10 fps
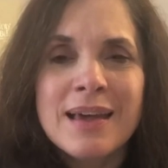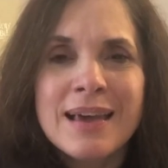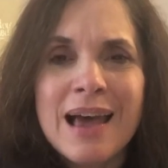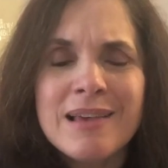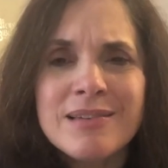
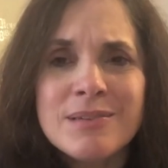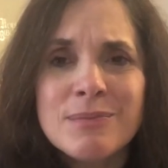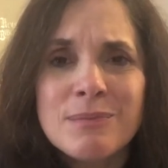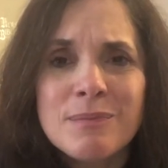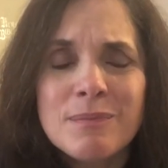Guys,
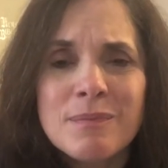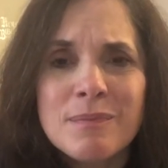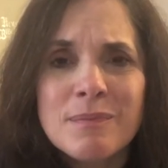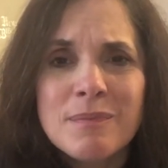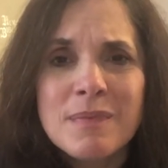
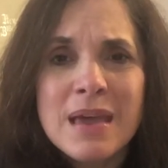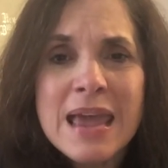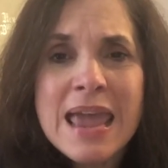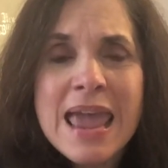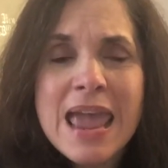
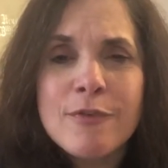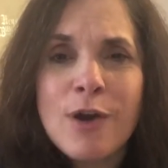if